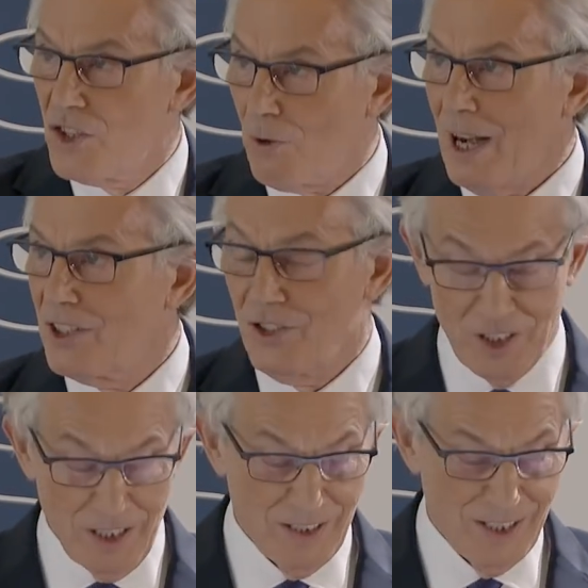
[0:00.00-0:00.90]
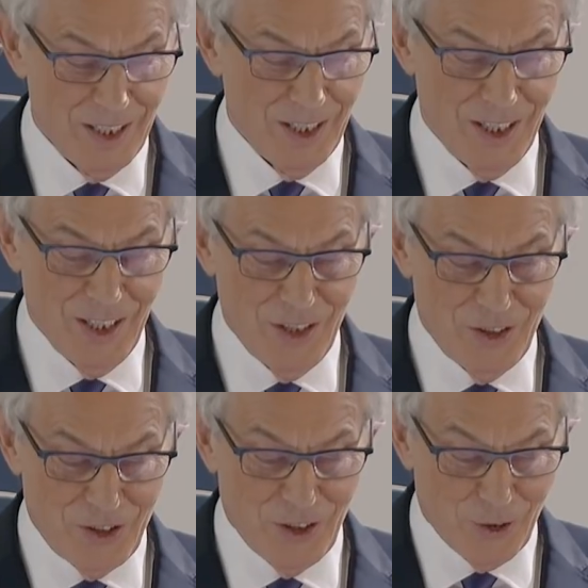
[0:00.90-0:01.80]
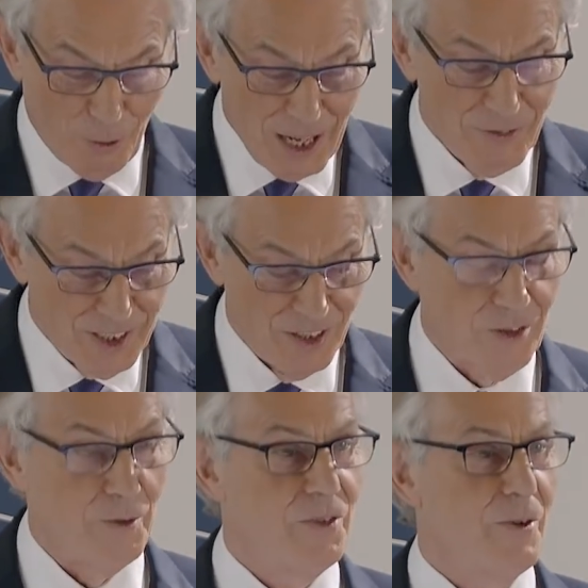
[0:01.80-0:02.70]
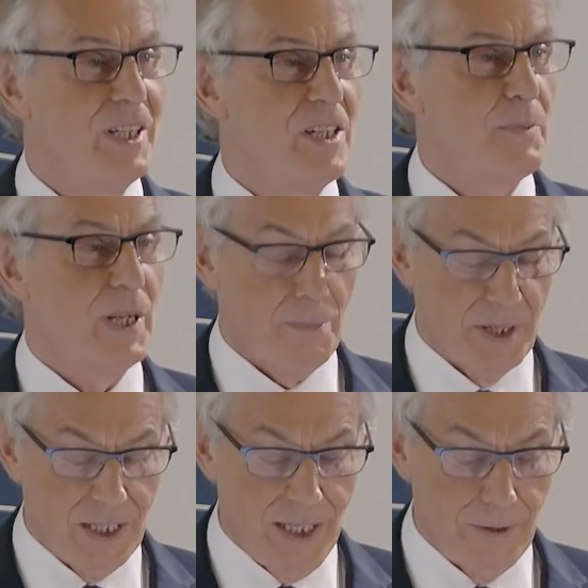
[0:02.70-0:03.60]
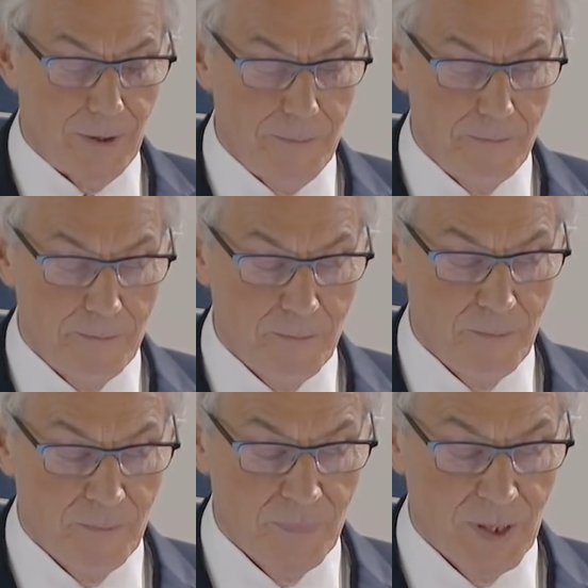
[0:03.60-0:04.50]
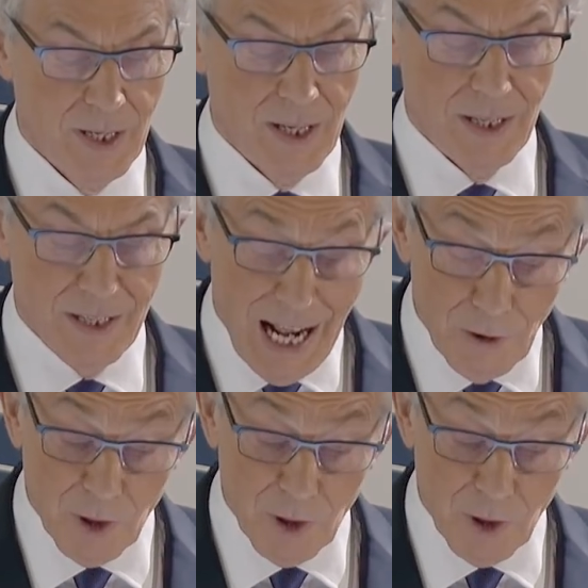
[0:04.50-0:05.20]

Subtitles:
strategy to drive it into retreat is becoming clearer. Now